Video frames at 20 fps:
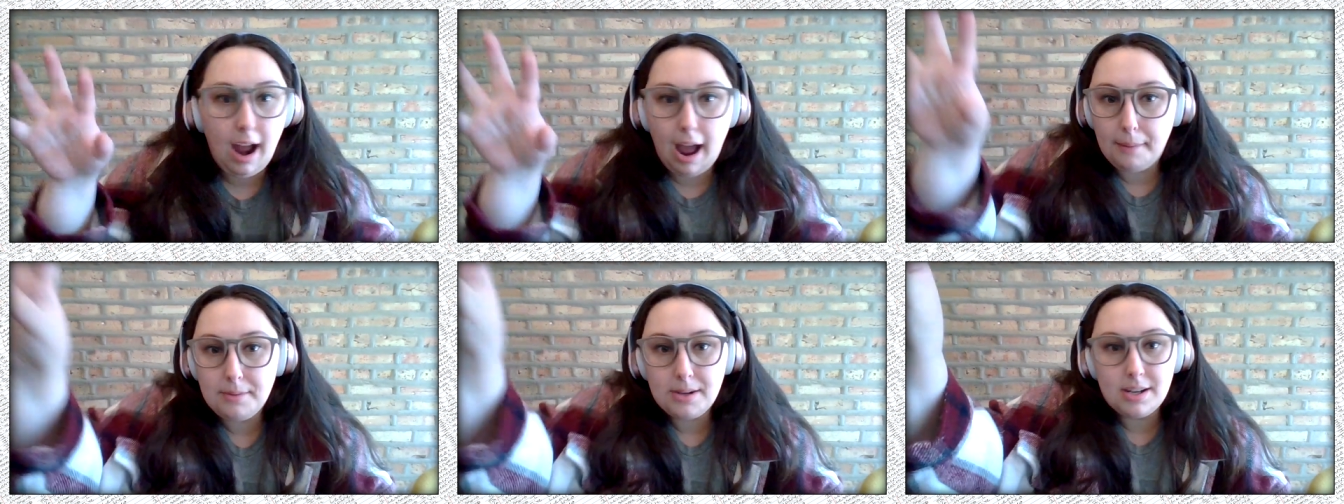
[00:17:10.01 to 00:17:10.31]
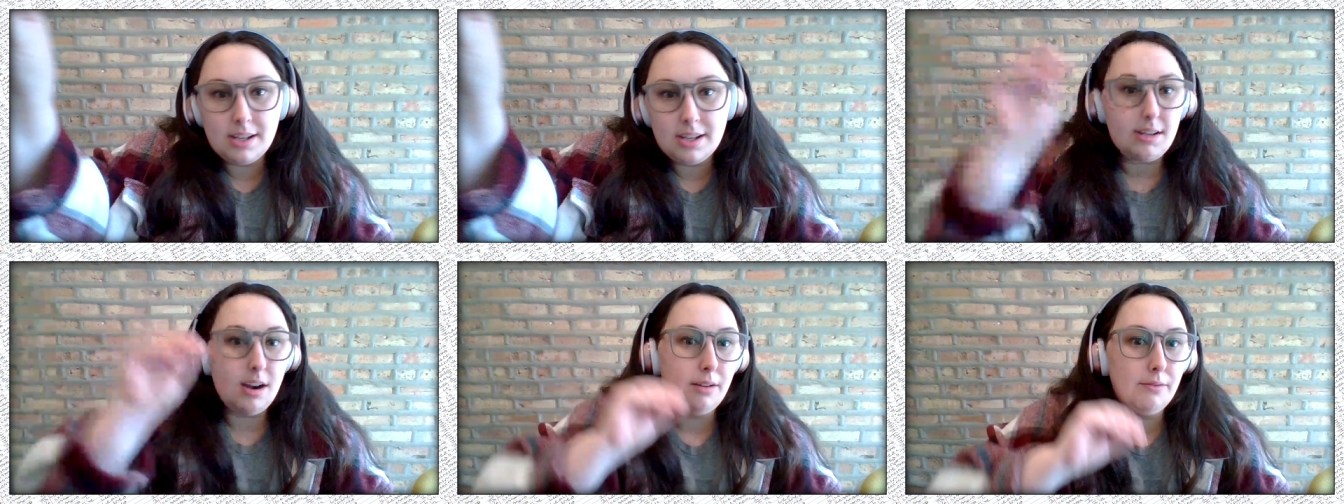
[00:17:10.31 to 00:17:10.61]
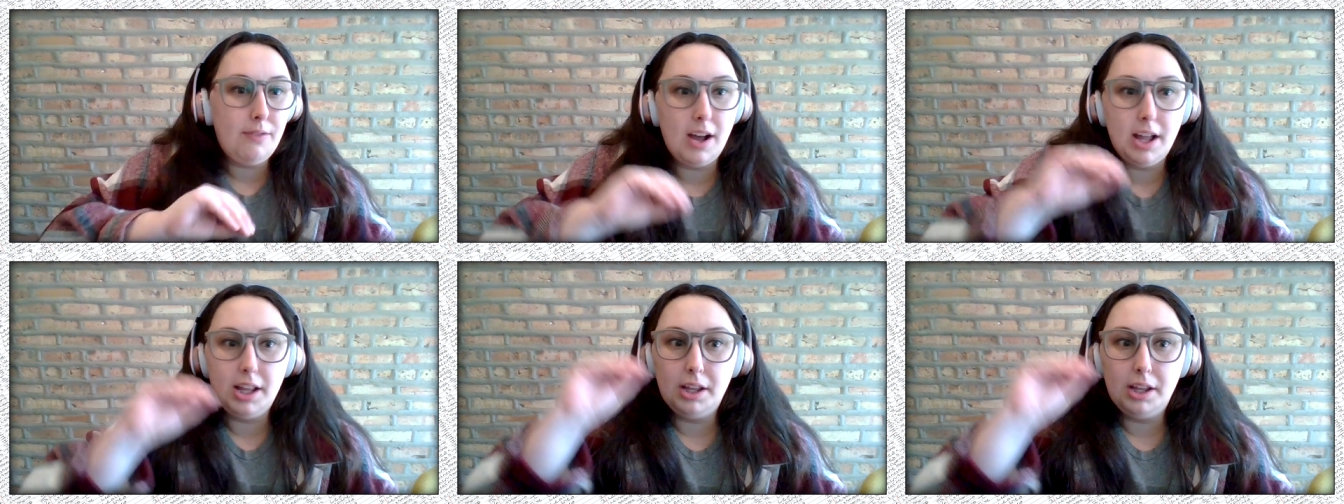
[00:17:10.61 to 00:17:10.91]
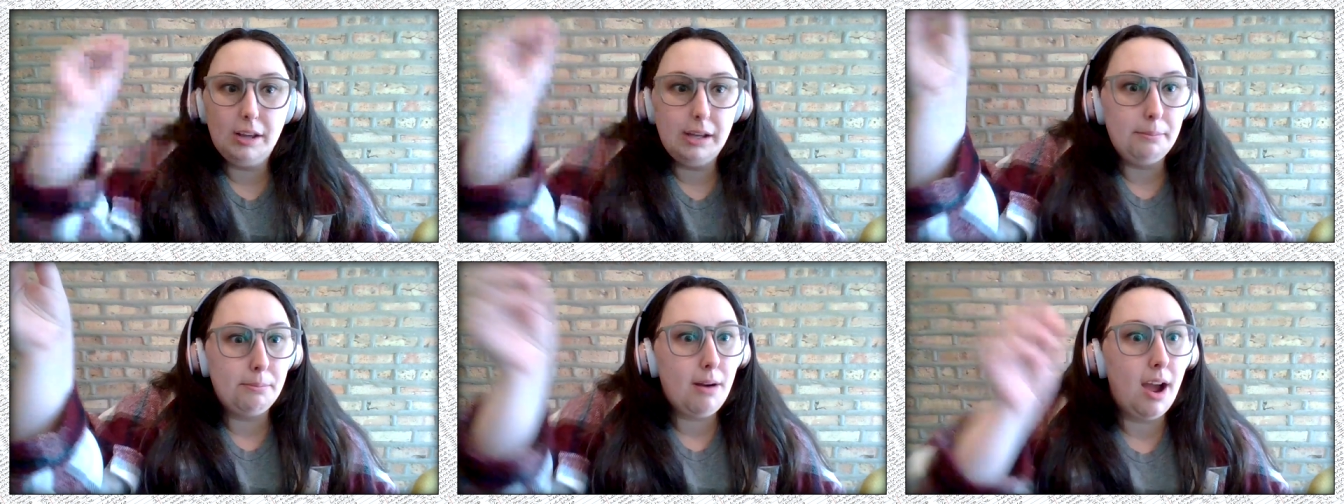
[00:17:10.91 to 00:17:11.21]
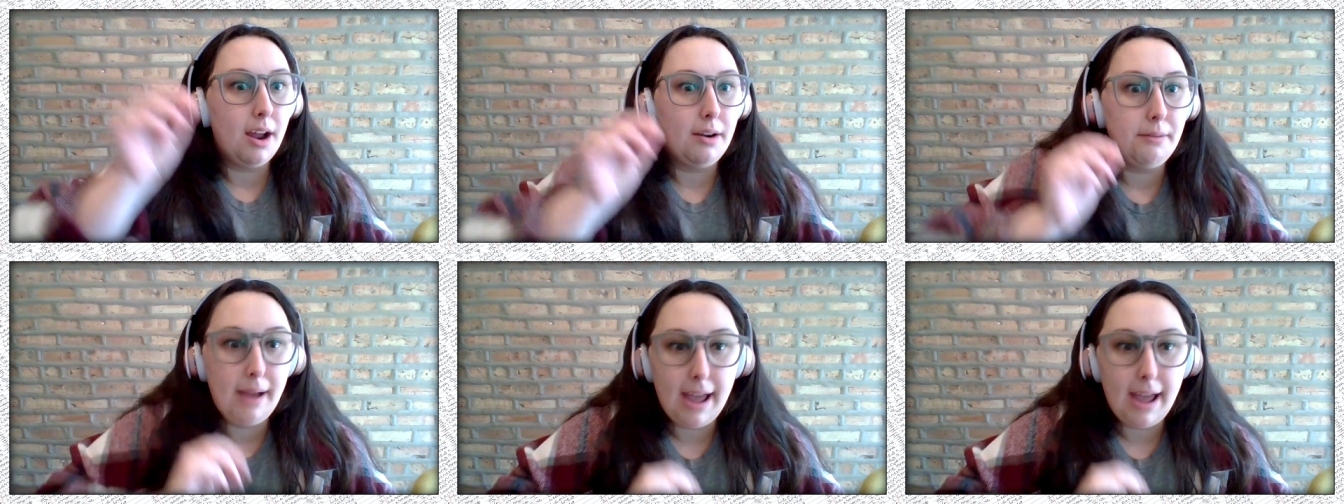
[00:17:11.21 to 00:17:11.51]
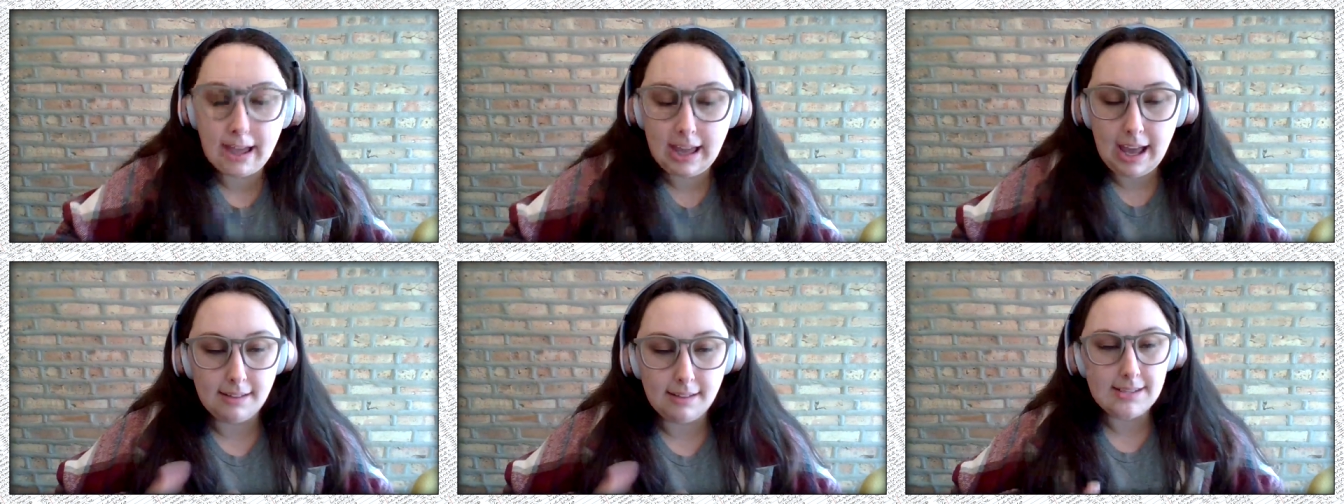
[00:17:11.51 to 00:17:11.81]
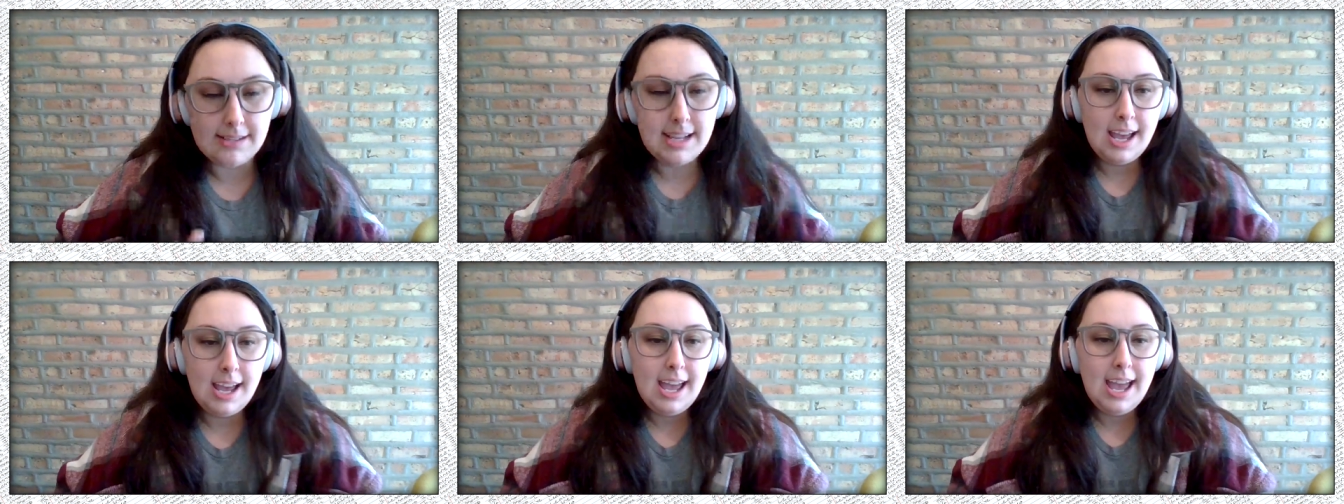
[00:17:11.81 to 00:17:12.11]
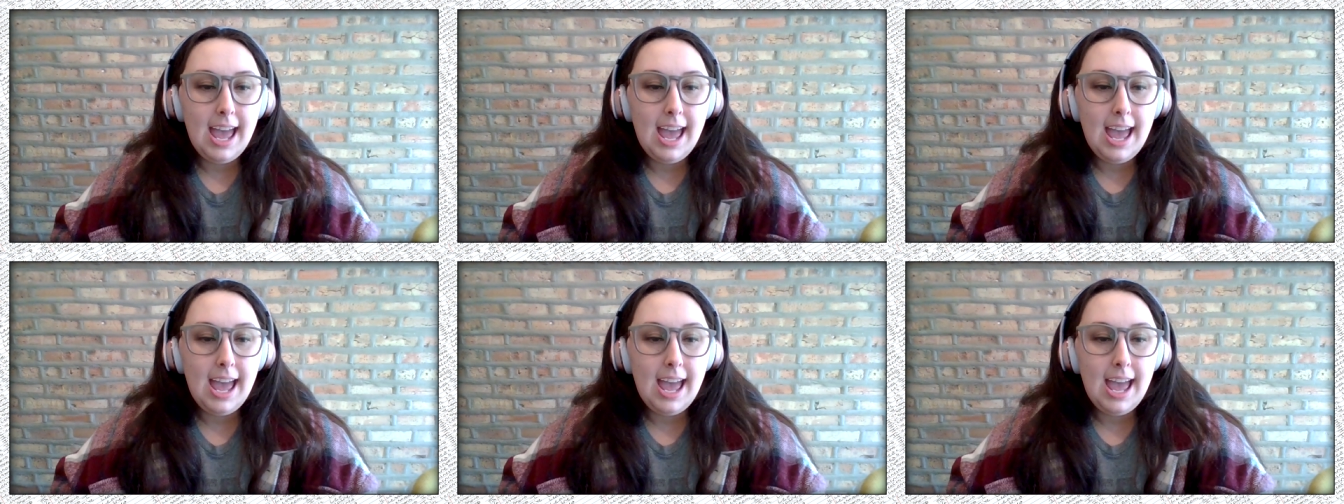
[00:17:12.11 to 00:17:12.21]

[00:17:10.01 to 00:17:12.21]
I'm going to start following Broadway accounts.